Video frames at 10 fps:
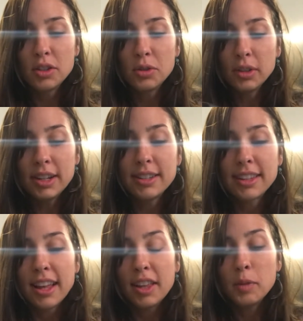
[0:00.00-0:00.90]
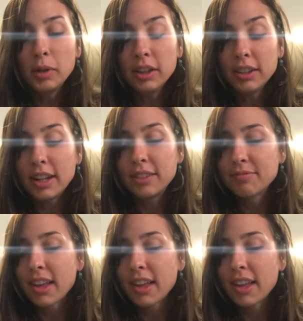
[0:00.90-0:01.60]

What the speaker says: the story is, the percolator,